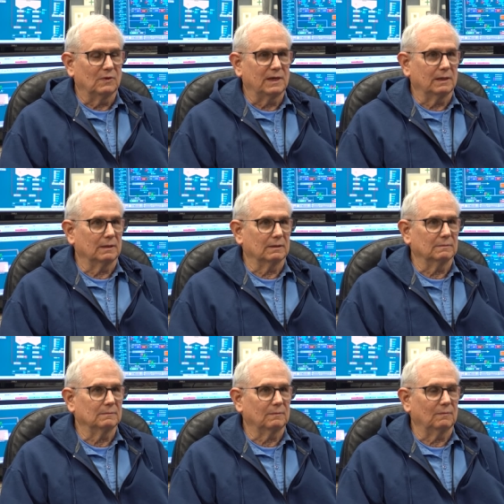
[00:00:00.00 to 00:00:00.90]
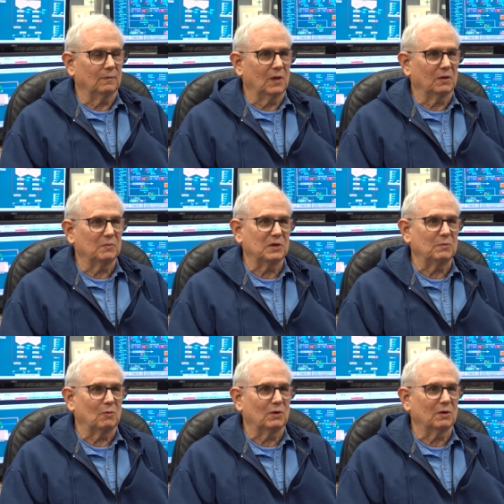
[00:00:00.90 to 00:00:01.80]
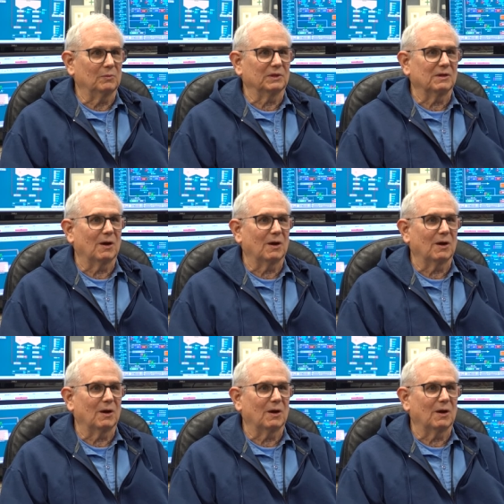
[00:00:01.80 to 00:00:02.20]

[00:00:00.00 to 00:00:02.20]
We had a lot of people come and